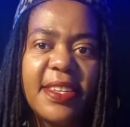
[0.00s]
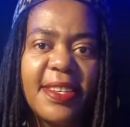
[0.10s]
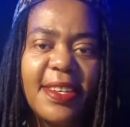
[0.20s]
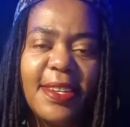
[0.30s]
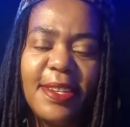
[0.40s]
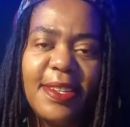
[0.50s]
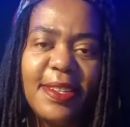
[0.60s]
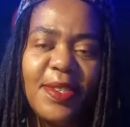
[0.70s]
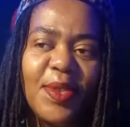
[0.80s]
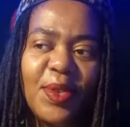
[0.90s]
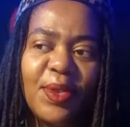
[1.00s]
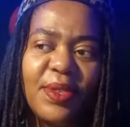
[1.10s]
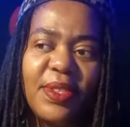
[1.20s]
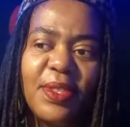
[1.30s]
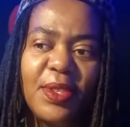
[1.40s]

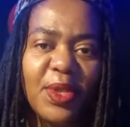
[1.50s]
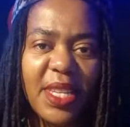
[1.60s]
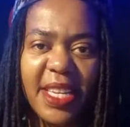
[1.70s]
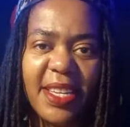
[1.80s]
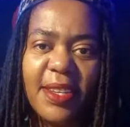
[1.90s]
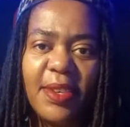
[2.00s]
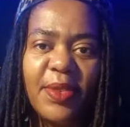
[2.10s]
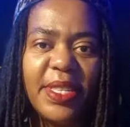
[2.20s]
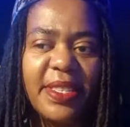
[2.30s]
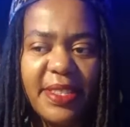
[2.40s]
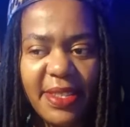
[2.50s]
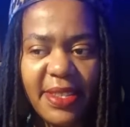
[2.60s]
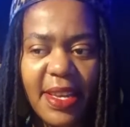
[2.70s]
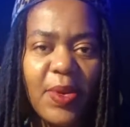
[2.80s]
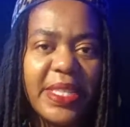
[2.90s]
it was like I was